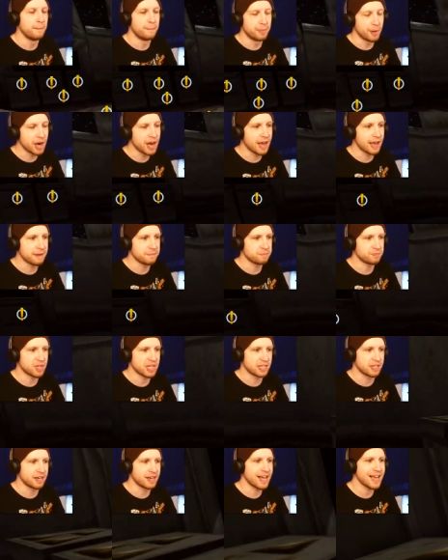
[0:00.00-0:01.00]
But
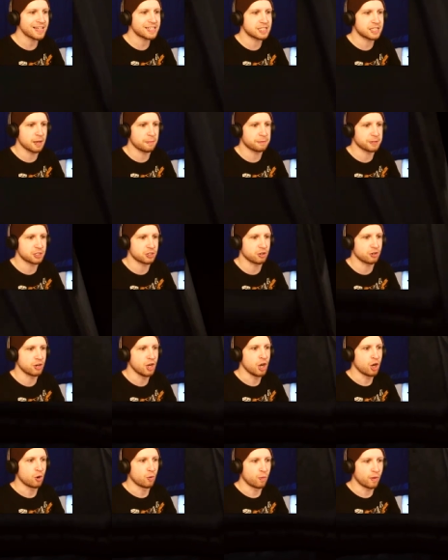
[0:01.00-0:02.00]
in the next episode,
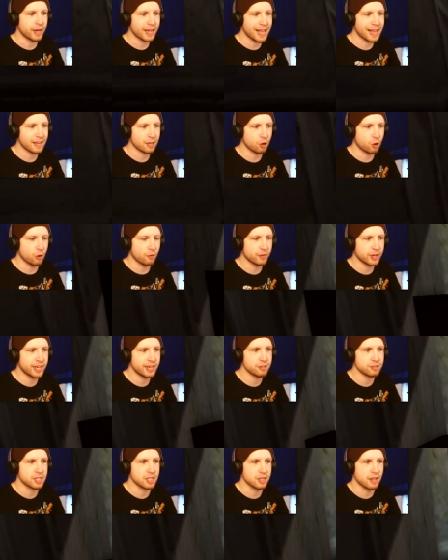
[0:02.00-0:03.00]
we're gonna go over
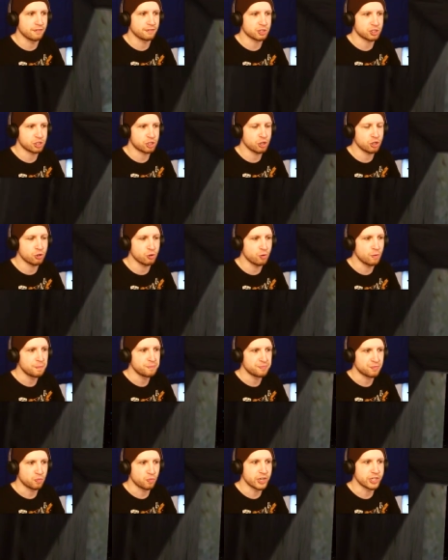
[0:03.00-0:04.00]
here to level two,
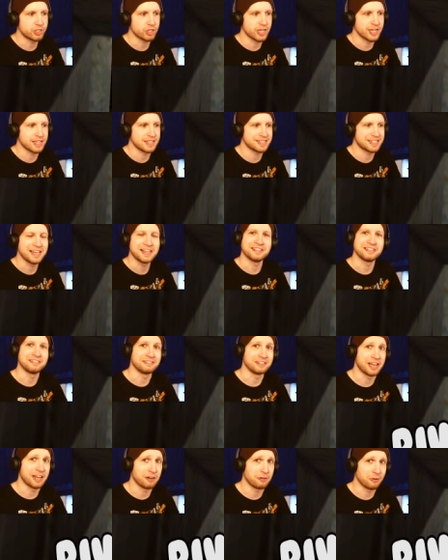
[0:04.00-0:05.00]
which is the
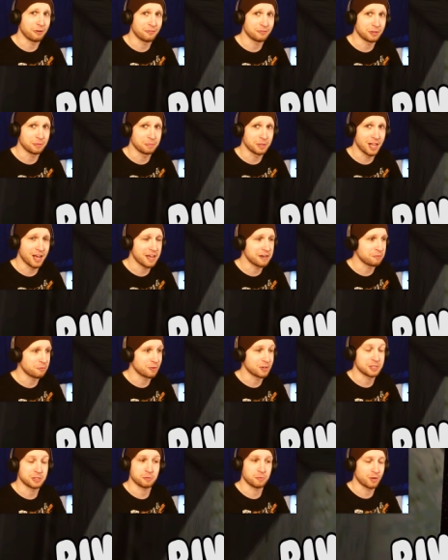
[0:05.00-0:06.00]
Lair of the Blind Ones,